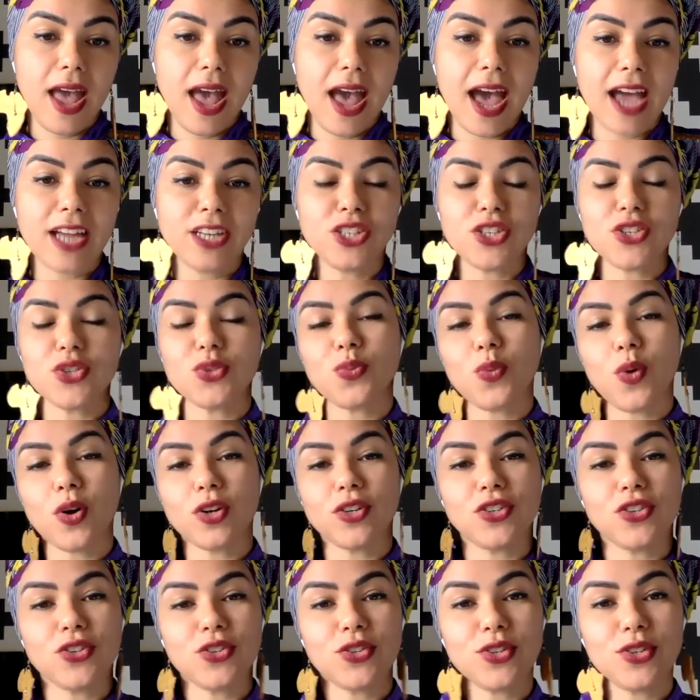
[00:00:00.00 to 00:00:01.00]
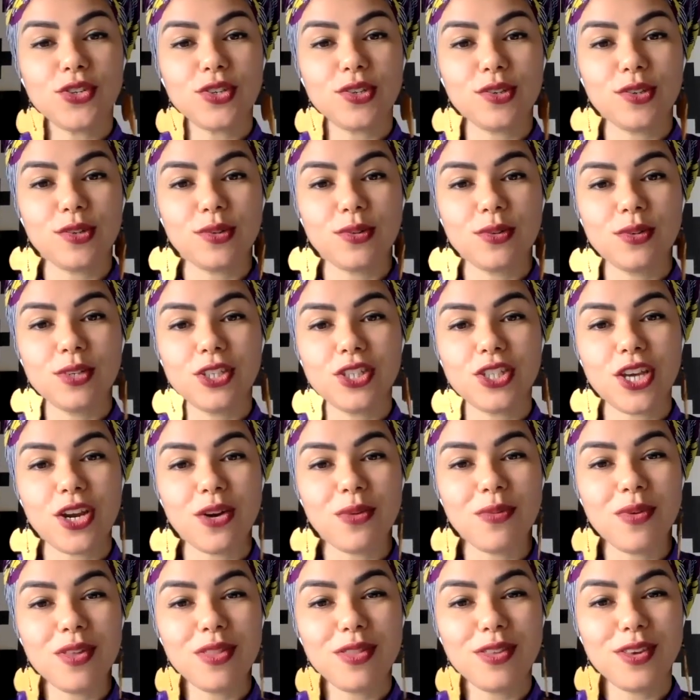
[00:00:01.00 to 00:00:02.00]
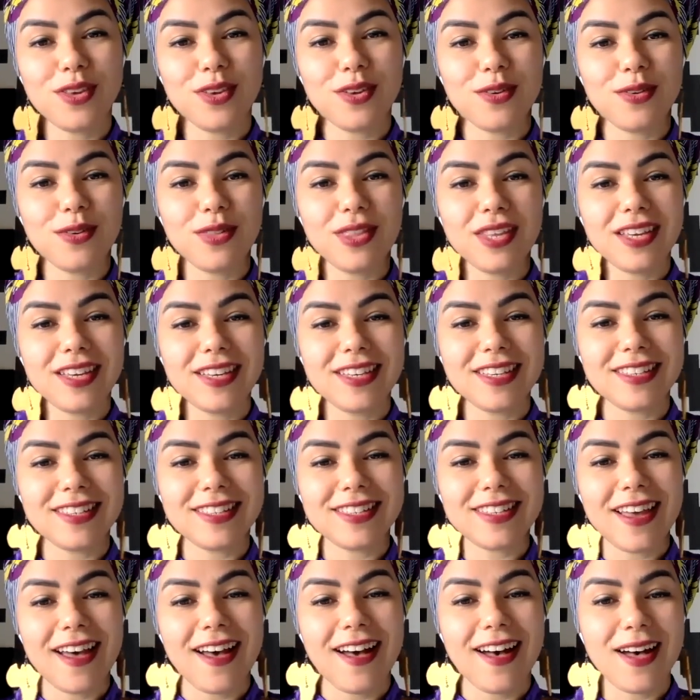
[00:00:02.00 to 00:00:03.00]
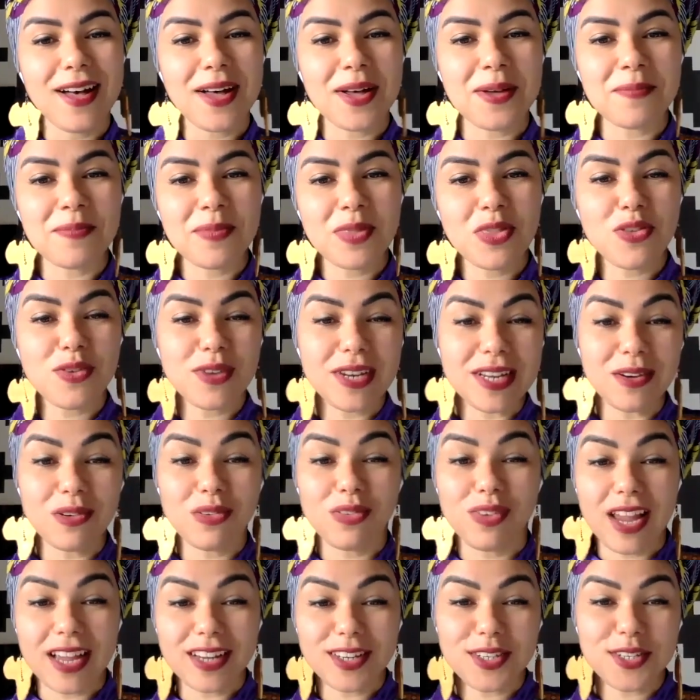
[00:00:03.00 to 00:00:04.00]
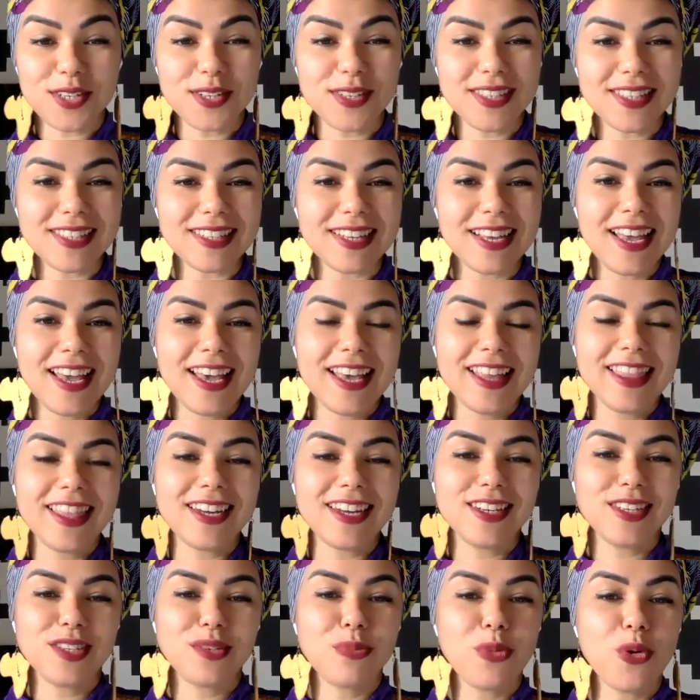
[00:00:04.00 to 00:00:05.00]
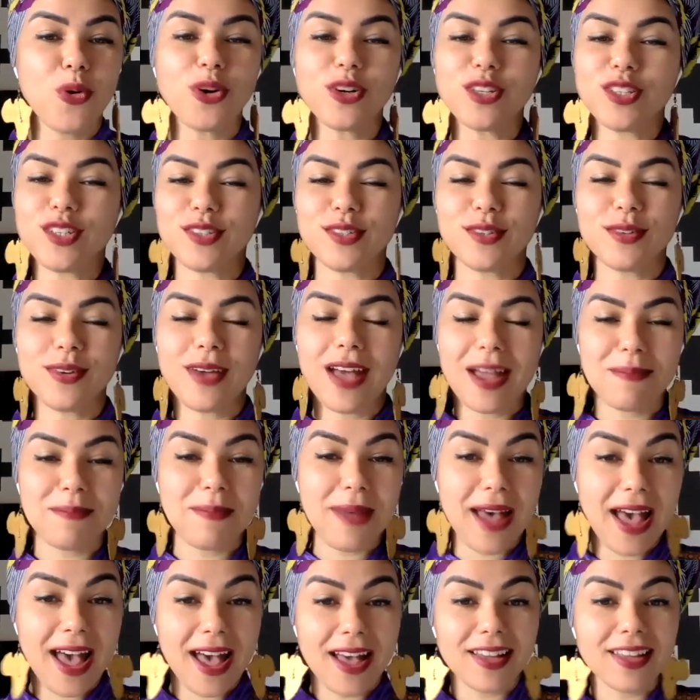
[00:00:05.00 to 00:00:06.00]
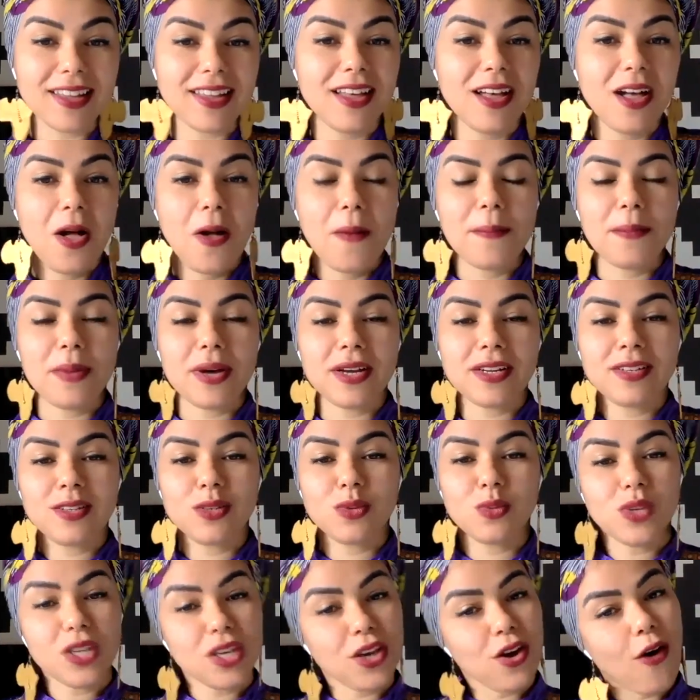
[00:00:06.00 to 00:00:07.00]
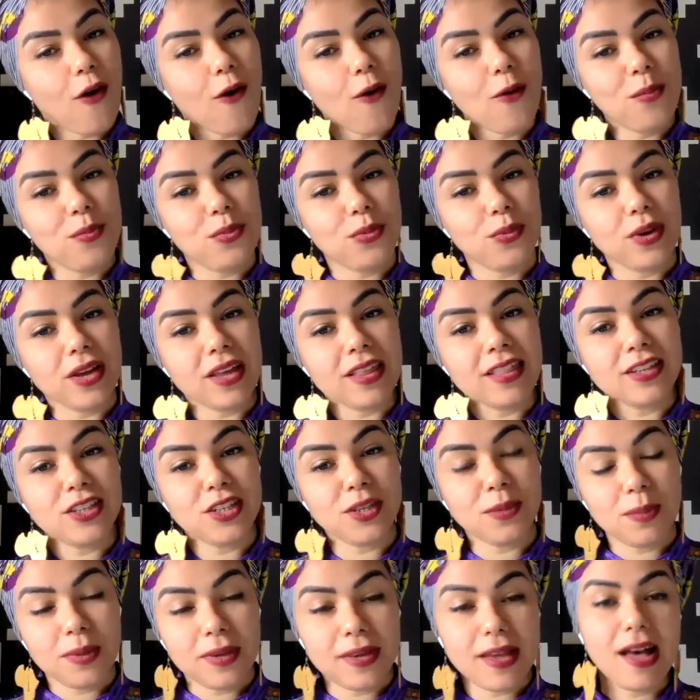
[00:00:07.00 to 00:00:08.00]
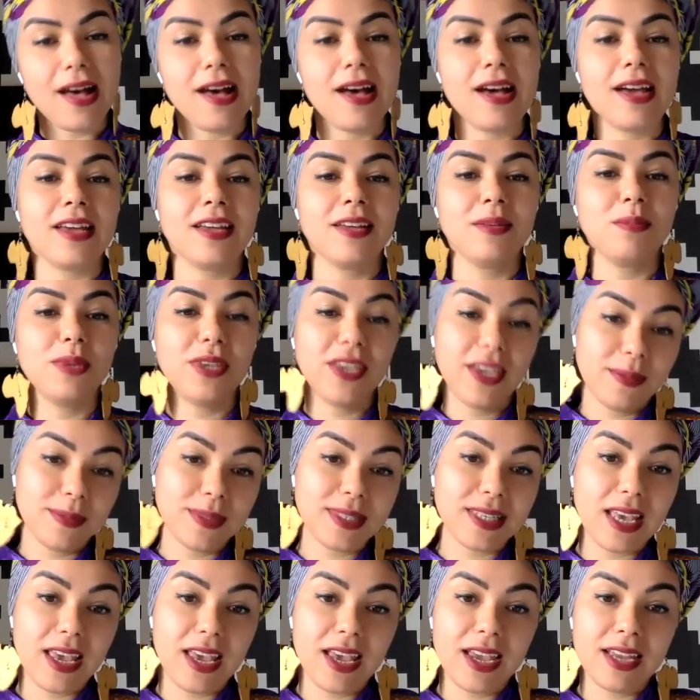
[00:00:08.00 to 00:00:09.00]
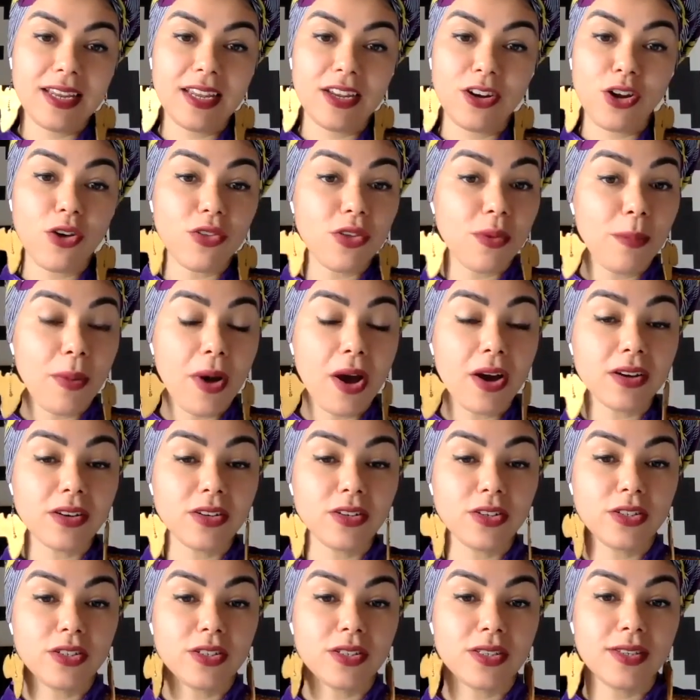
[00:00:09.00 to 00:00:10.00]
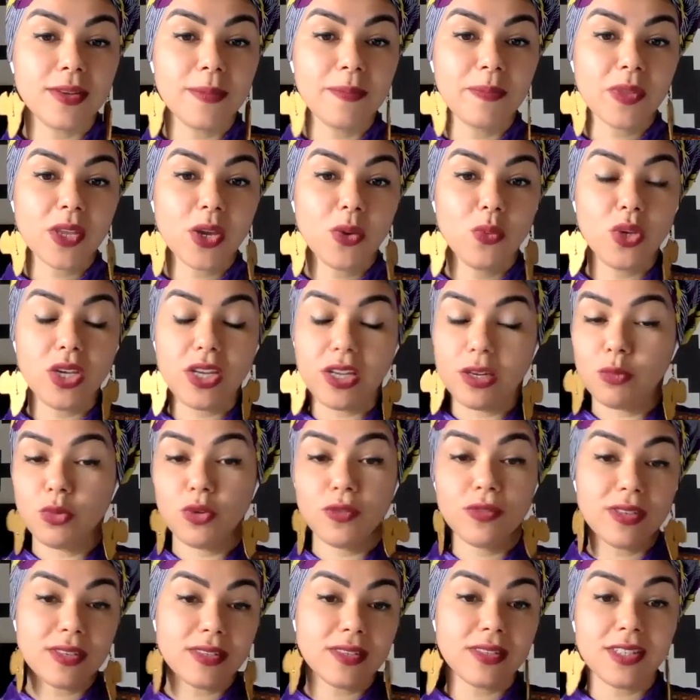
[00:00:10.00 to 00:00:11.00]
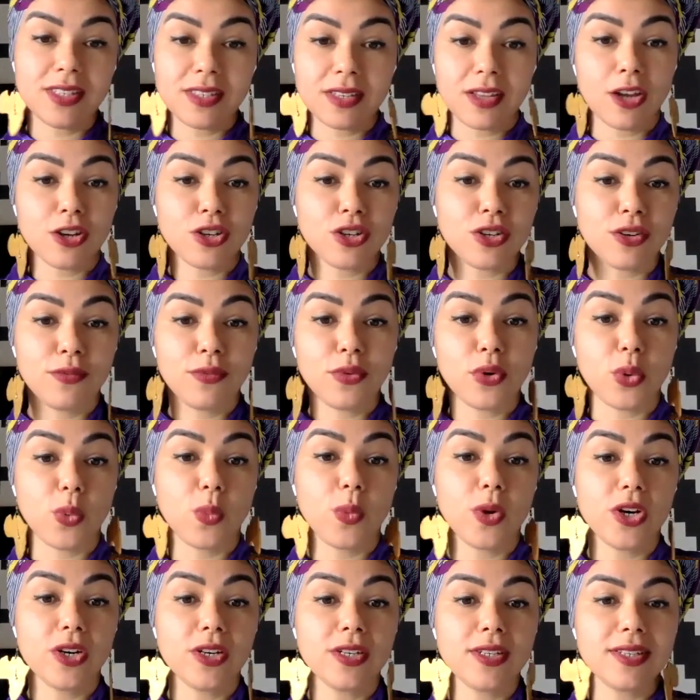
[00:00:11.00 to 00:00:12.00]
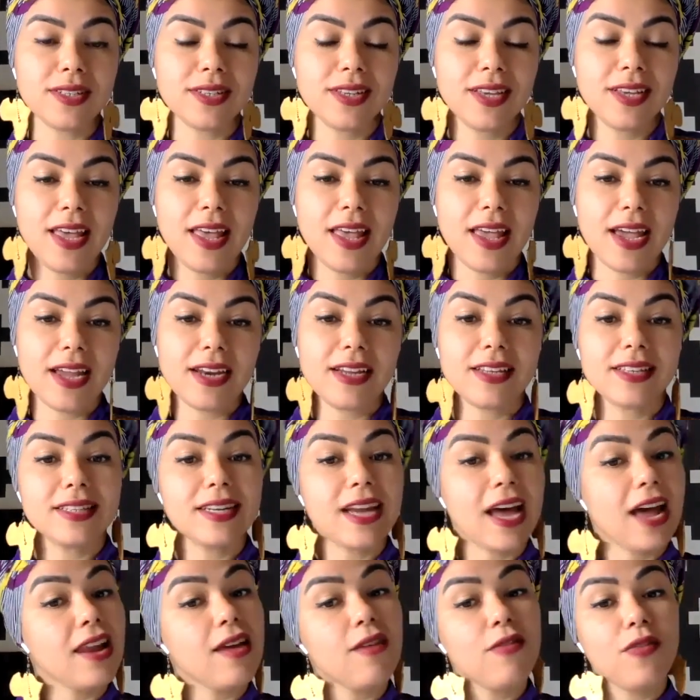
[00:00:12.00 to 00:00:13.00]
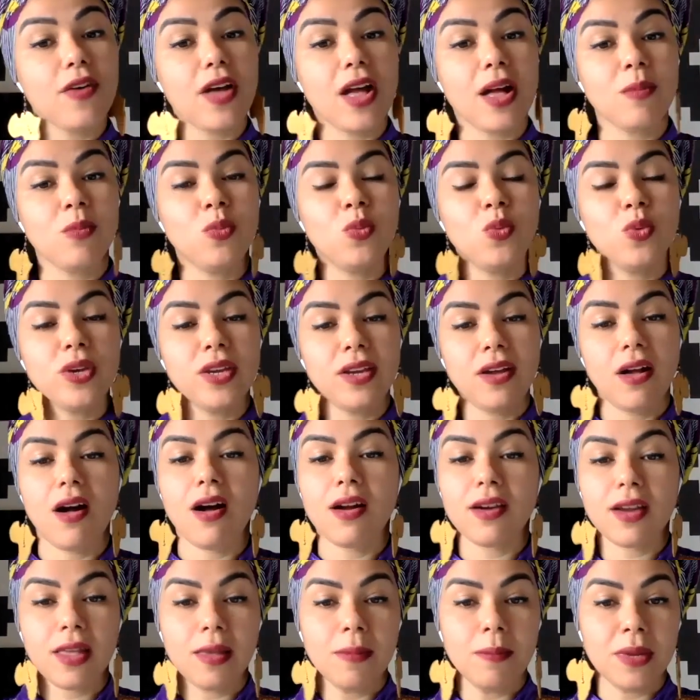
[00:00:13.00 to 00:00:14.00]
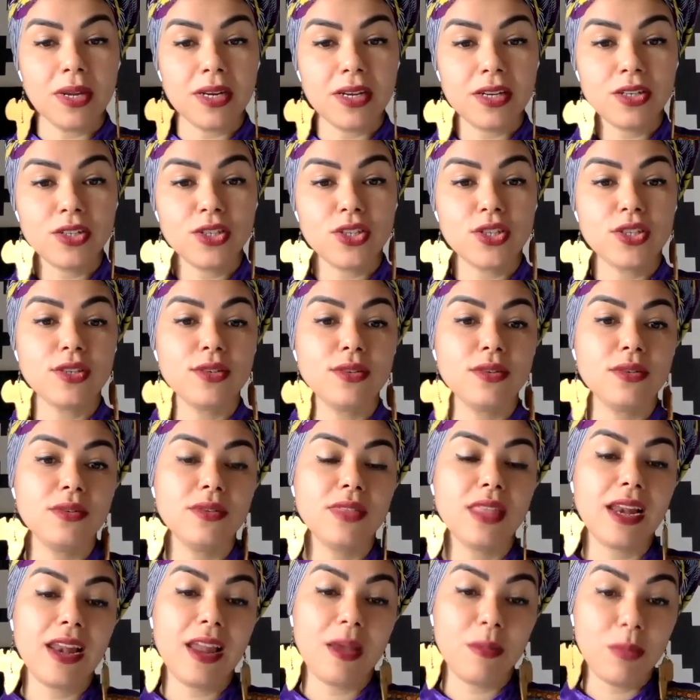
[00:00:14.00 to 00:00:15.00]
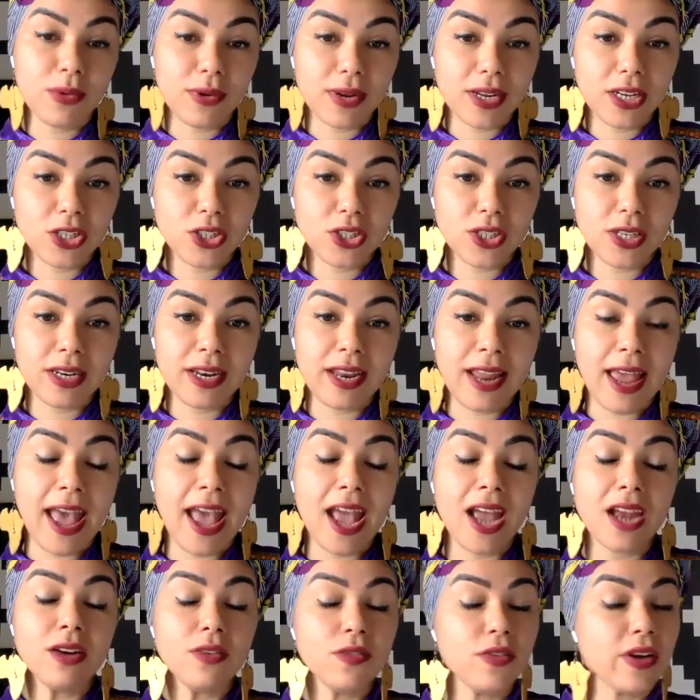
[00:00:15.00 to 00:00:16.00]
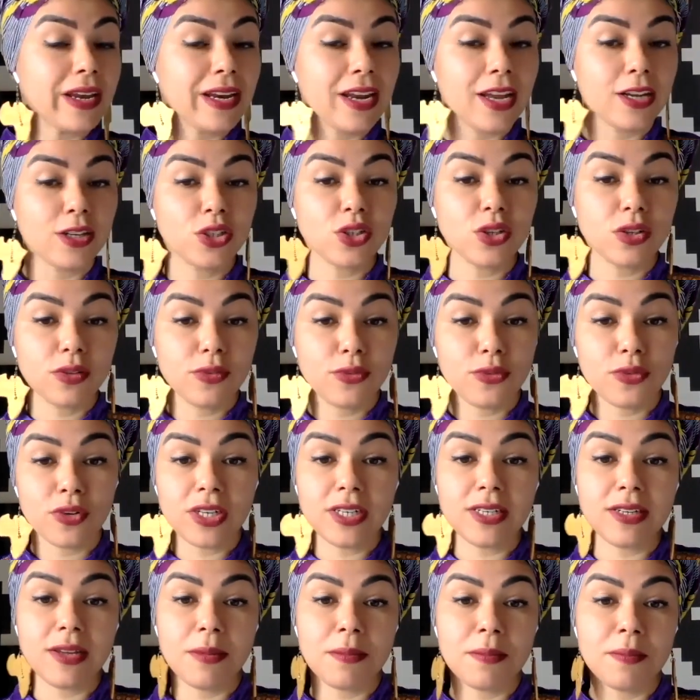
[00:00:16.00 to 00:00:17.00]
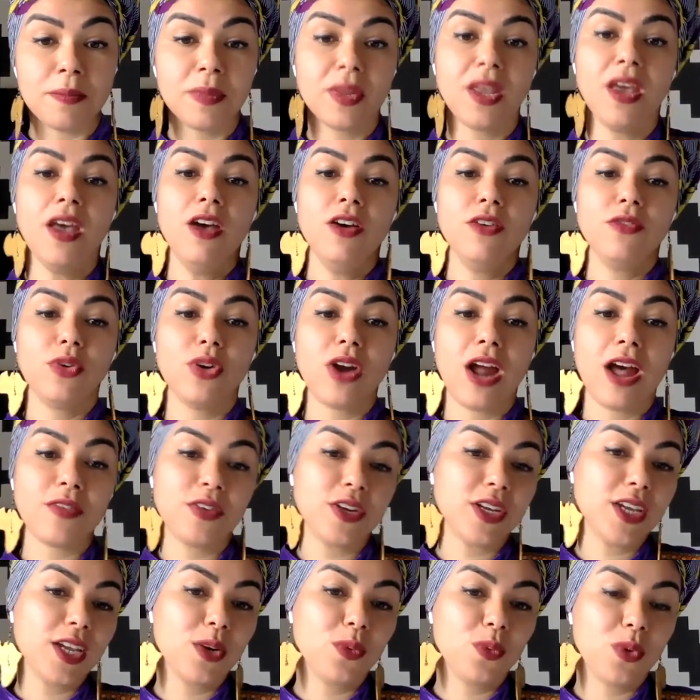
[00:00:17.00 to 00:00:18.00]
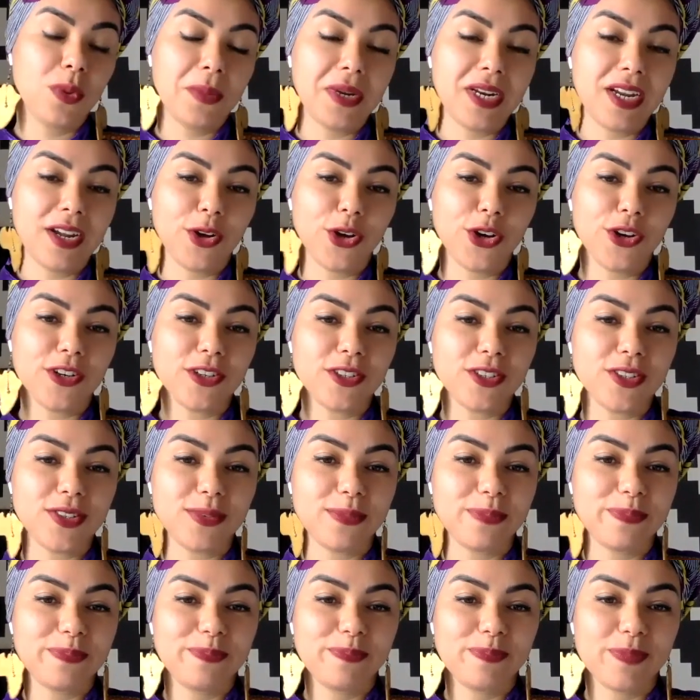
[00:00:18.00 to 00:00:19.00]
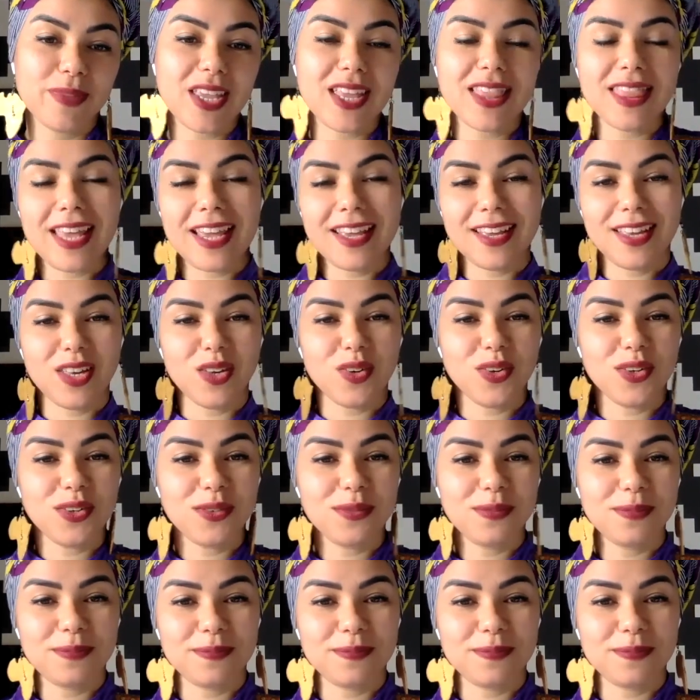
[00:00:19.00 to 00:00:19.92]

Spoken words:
I just wanted to share with you these three reflections. There is more to unpack, but we hope with GPI, BMZ, and other partners, we can move this discussion forward. And as NALAFEM, we are committed to the liberation and financial freedom for African women and girls. Thank you.